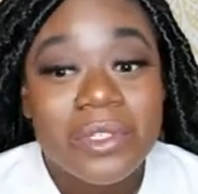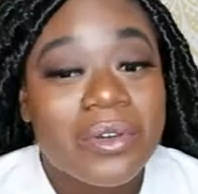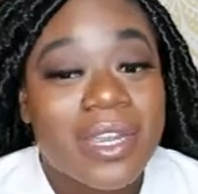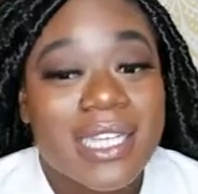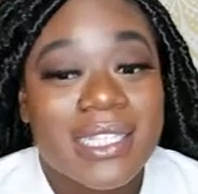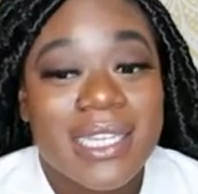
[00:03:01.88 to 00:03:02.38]

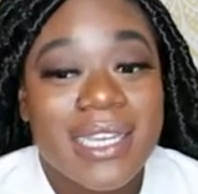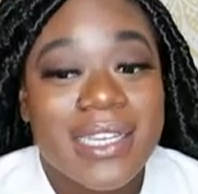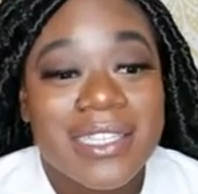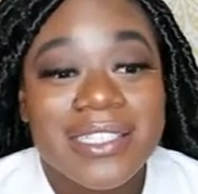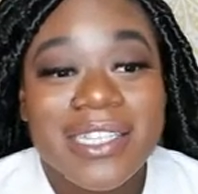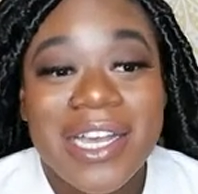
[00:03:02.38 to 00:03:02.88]

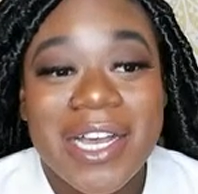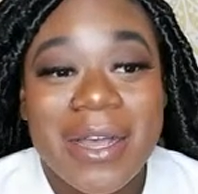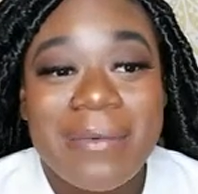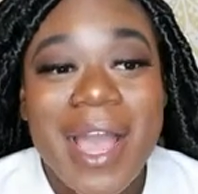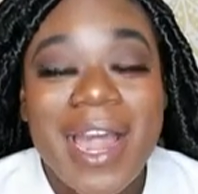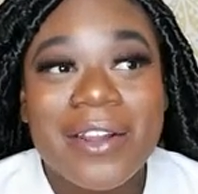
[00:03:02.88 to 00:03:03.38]
crazy.
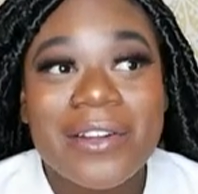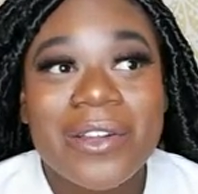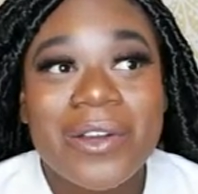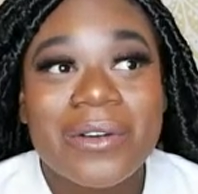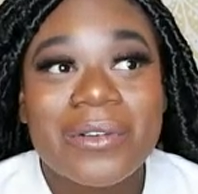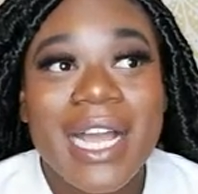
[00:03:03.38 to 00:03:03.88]
I don't
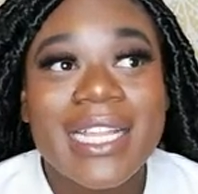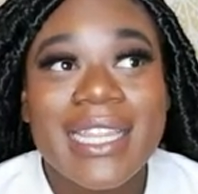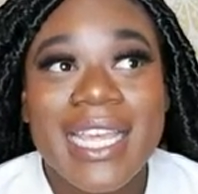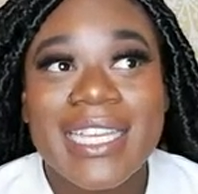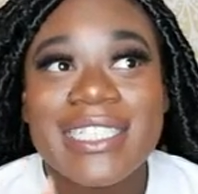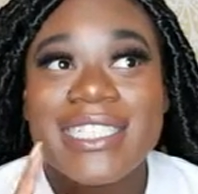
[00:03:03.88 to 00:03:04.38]
know. I
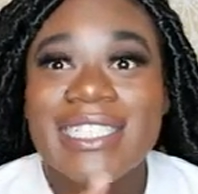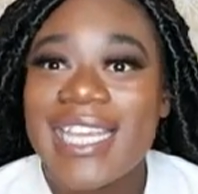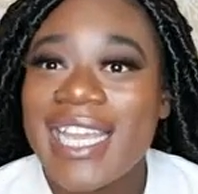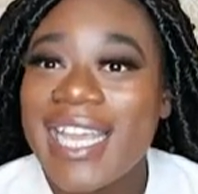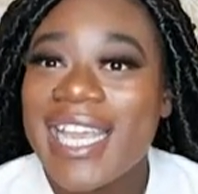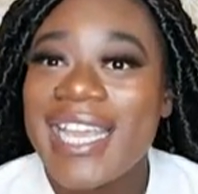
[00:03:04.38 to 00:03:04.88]
think
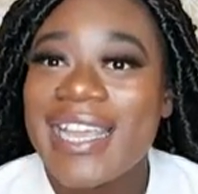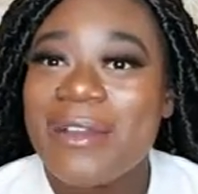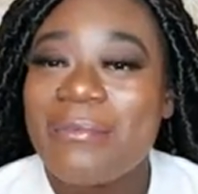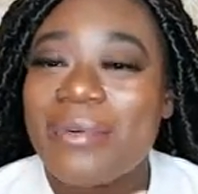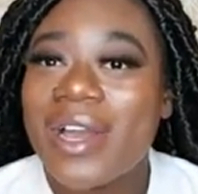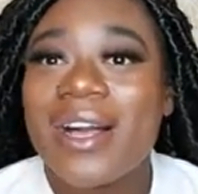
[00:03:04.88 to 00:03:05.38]
she
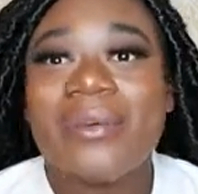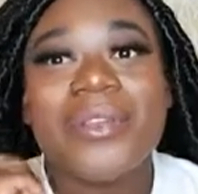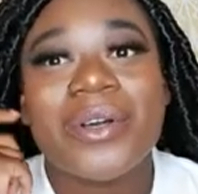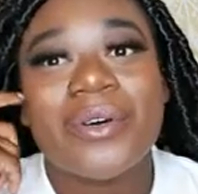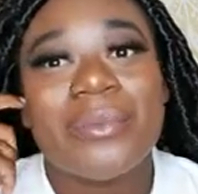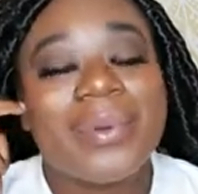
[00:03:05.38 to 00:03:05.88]
brought up
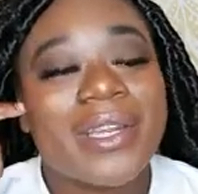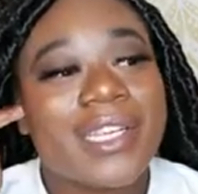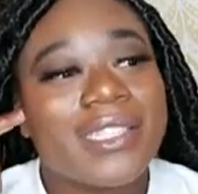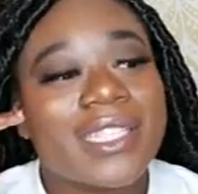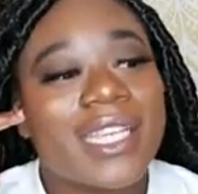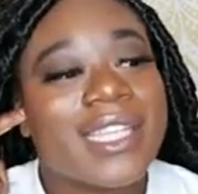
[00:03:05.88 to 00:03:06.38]
the whole
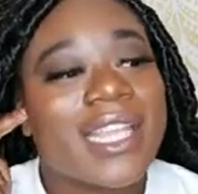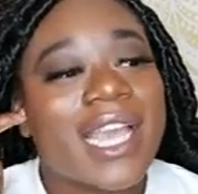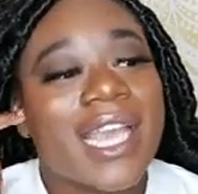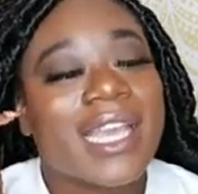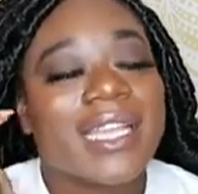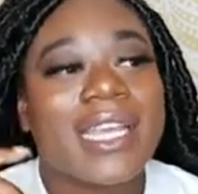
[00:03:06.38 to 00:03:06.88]
piercing
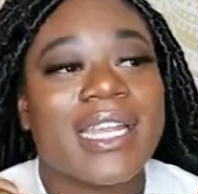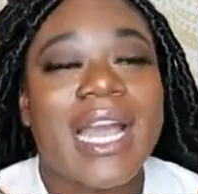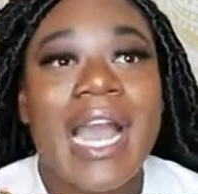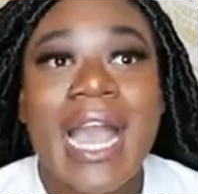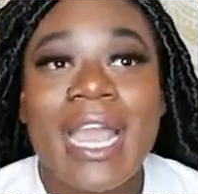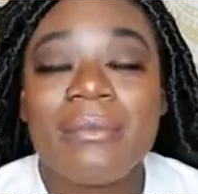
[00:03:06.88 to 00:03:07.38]
thing, and then
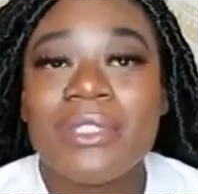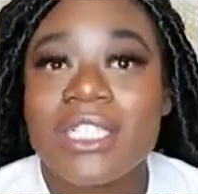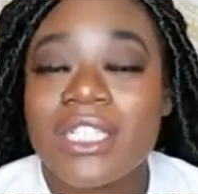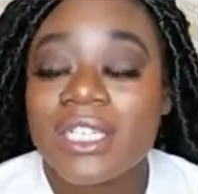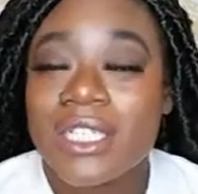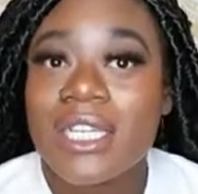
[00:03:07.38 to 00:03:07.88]
I am
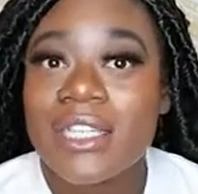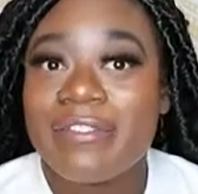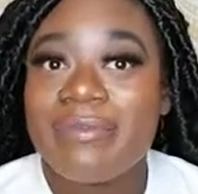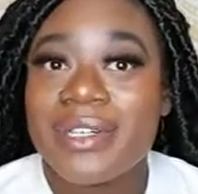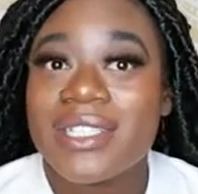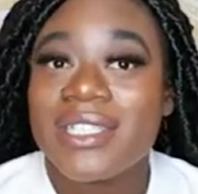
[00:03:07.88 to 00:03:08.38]
such an
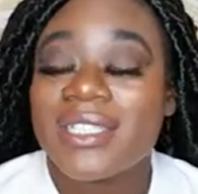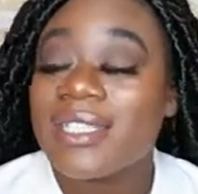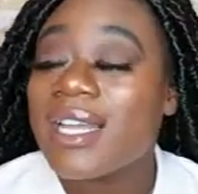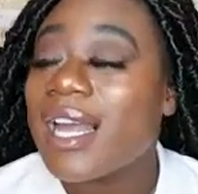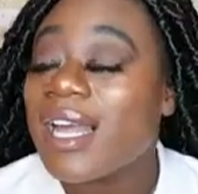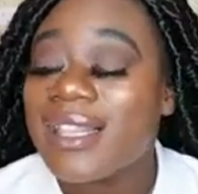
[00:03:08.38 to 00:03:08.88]
addictive person.
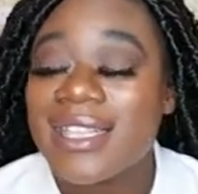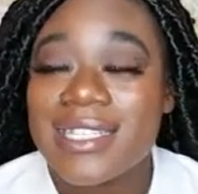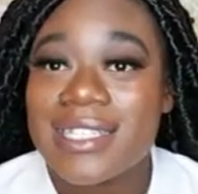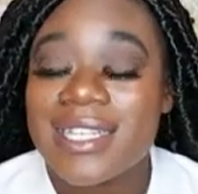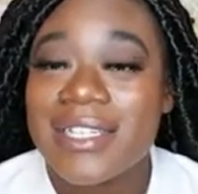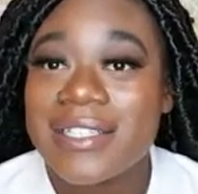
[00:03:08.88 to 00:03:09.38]

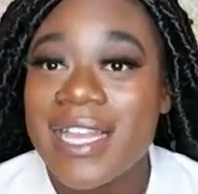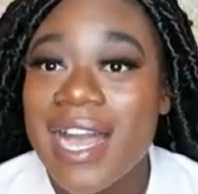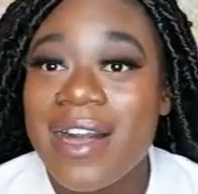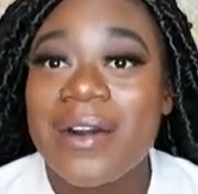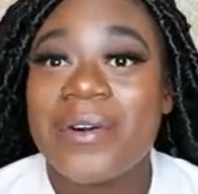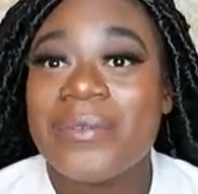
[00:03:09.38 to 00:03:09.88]
Listen,
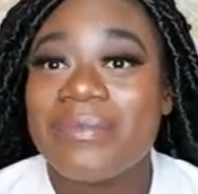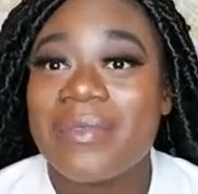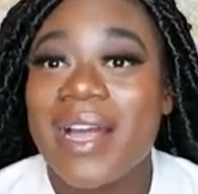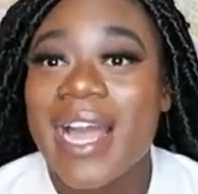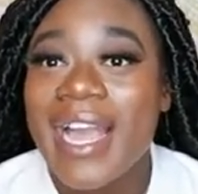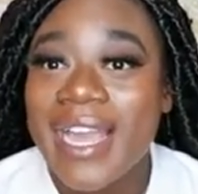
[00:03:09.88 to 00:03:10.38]
now
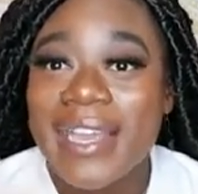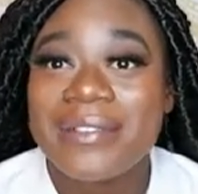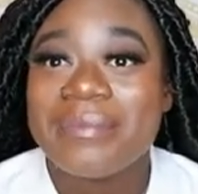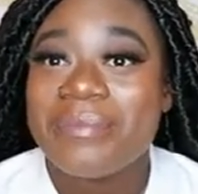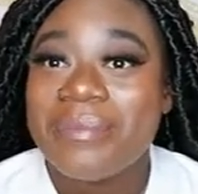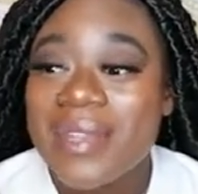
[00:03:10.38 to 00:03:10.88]

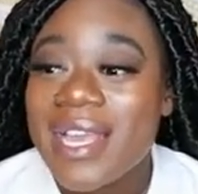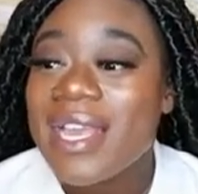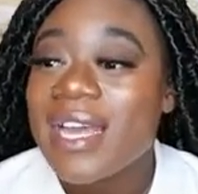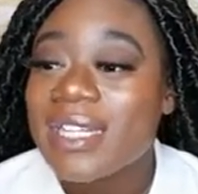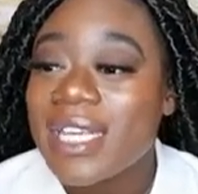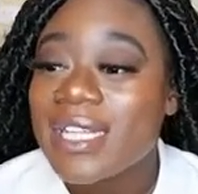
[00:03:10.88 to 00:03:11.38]
I'm
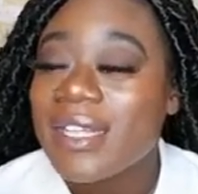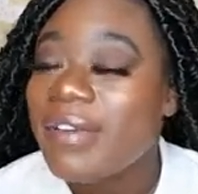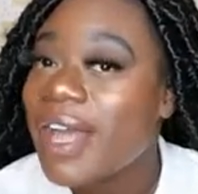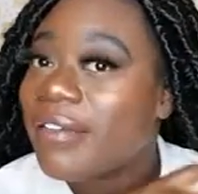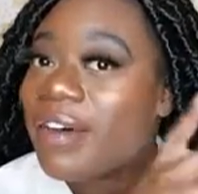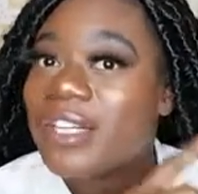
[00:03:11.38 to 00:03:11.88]
addictive.
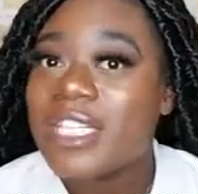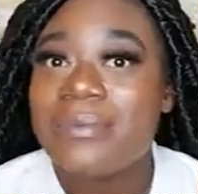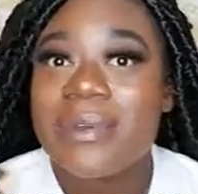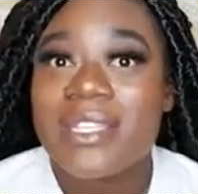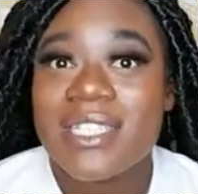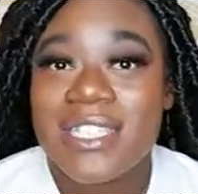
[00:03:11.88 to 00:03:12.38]
I have all these
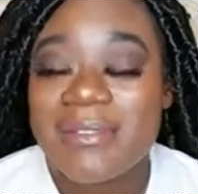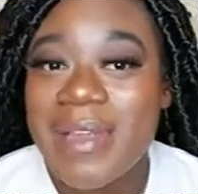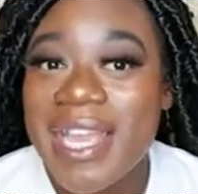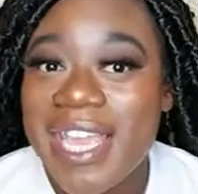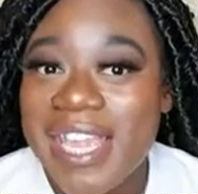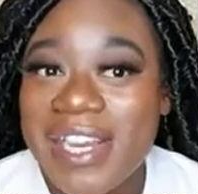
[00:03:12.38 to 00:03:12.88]
piercings in
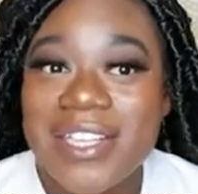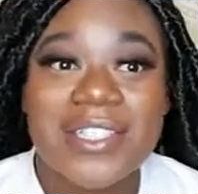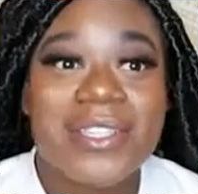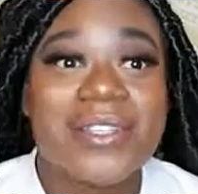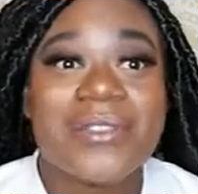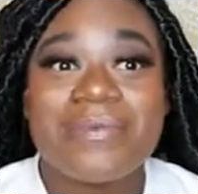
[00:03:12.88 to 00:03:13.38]
my ear.
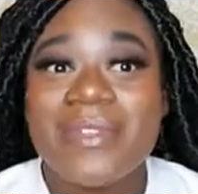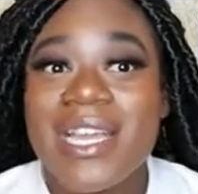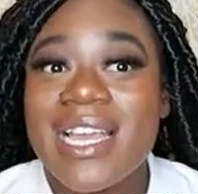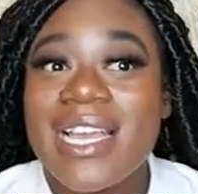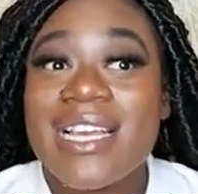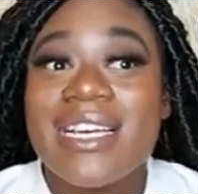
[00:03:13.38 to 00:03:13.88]
So
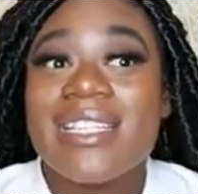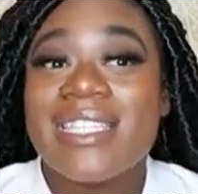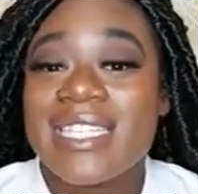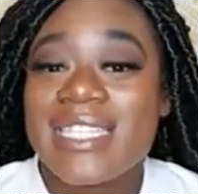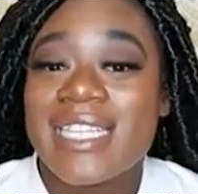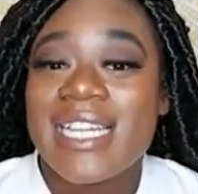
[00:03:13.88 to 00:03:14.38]

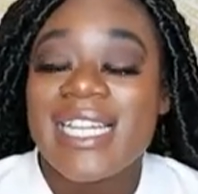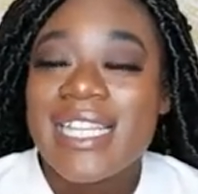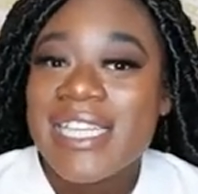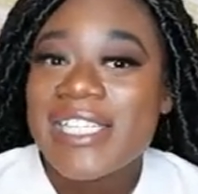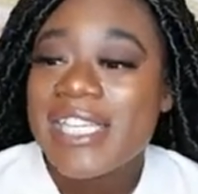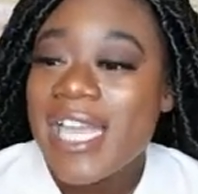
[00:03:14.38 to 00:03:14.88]
listen, I
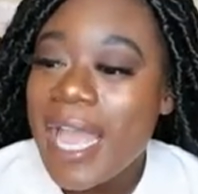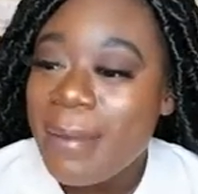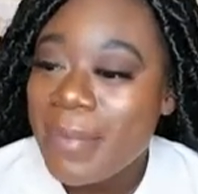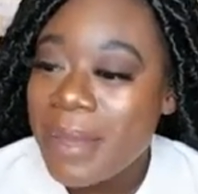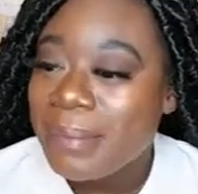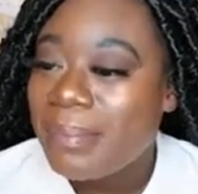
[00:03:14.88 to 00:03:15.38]
think she had
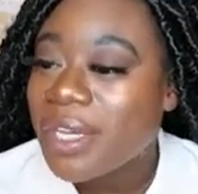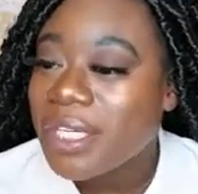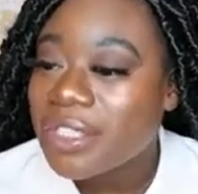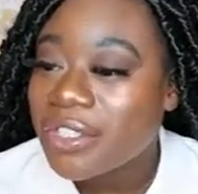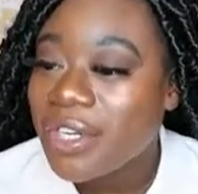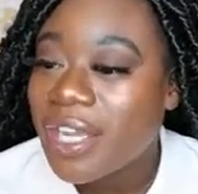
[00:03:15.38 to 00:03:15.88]
maybe
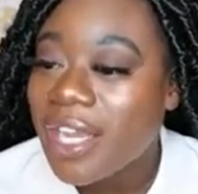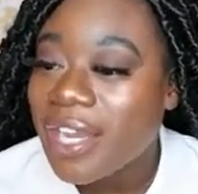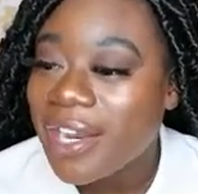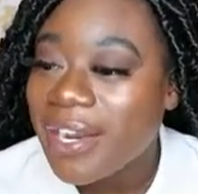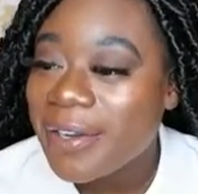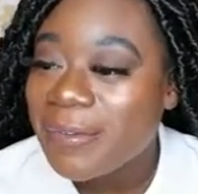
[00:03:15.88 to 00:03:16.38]
pierced her
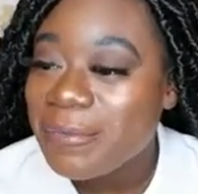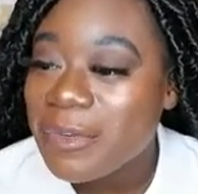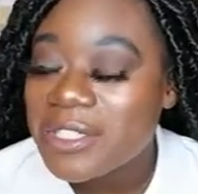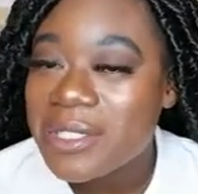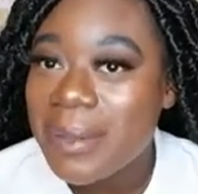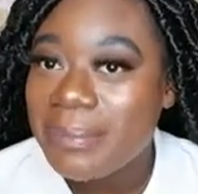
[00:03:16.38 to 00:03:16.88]
ear
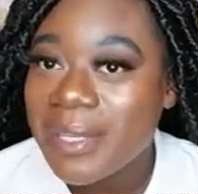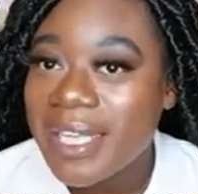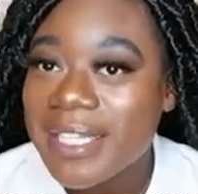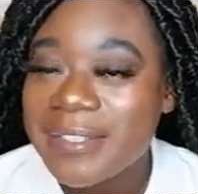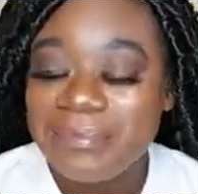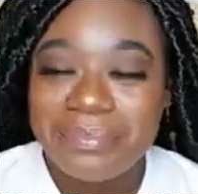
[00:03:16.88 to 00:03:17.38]
or
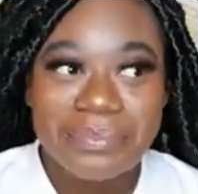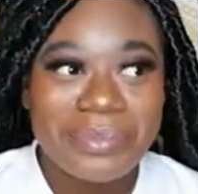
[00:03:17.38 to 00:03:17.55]
something.